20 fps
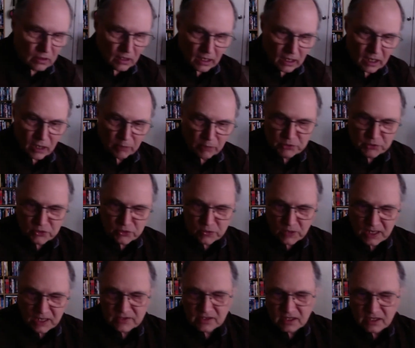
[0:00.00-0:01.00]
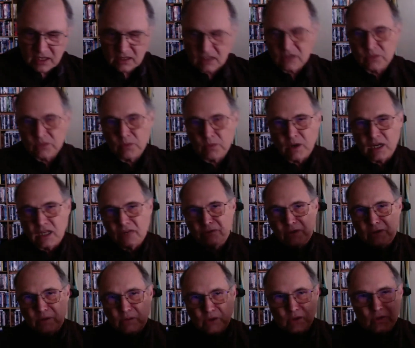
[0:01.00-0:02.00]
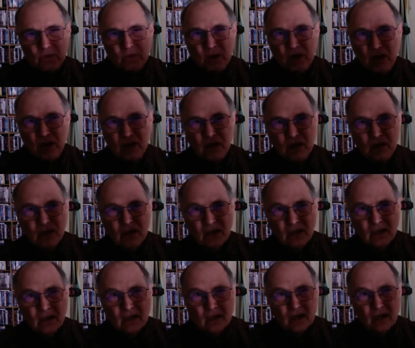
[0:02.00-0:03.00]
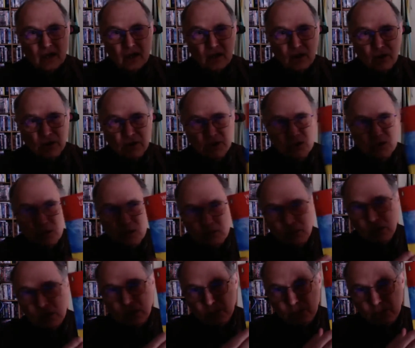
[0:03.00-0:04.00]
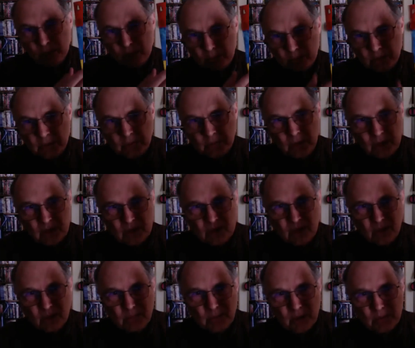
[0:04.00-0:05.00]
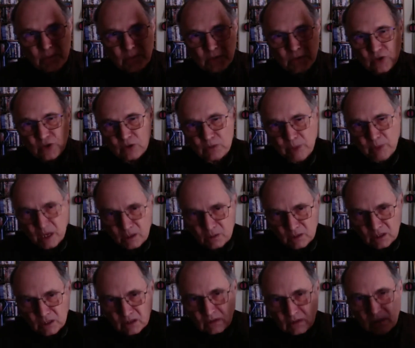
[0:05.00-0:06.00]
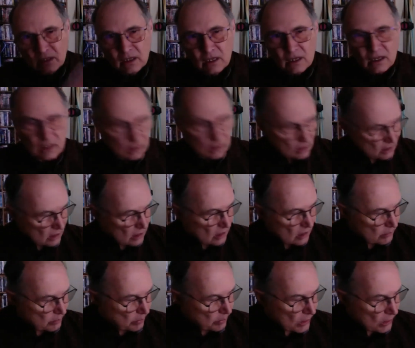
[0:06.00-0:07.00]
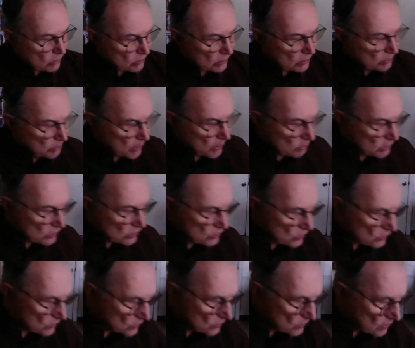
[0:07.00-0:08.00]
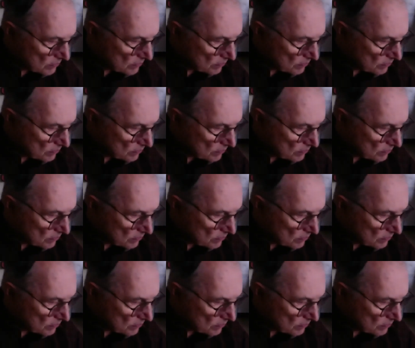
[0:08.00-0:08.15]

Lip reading: helped translate, this Writing from Ukraine, also published by the same publisher, Penguin Publishers.